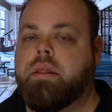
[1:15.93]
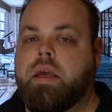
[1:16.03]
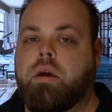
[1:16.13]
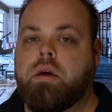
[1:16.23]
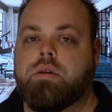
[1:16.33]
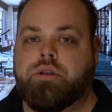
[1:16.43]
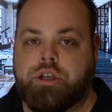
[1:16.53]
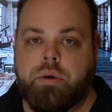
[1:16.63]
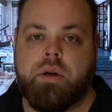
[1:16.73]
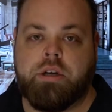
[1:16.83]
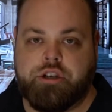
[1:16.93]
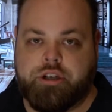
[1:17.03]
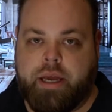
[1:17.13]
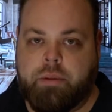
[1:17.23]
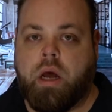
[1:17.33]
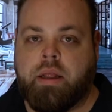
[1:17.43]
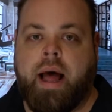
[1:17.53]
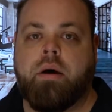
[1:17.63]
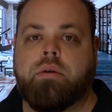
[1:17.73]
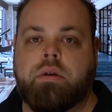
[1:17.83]
The donut shape
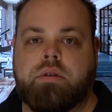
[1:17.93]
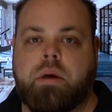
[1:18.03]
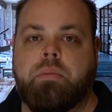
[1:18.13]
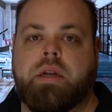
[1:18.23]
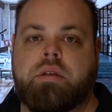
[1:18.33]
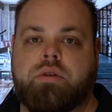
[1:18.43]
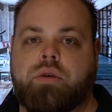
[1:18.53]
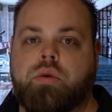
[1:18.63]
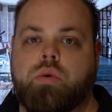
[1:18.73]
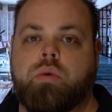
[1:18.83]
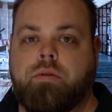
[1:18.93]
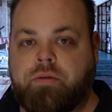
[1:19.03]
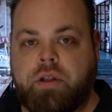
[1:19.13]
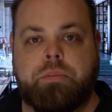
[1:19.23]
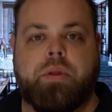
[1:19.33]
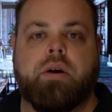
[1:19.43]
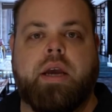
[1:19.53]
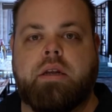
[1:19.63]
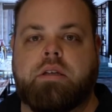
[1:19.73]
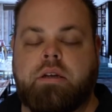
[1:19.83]
allowed somebody to fill up their
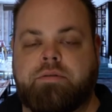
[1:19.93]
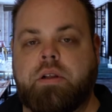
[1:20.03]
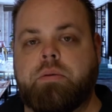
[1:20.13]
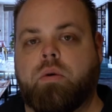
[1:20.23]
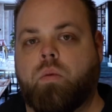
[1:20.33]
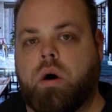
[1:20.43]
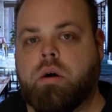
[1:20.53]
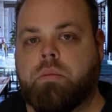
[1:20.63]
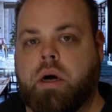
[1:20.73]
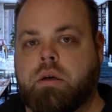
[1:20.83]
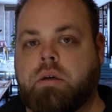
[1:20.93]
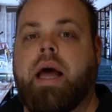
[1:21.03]
canteen, fill up their water bottle,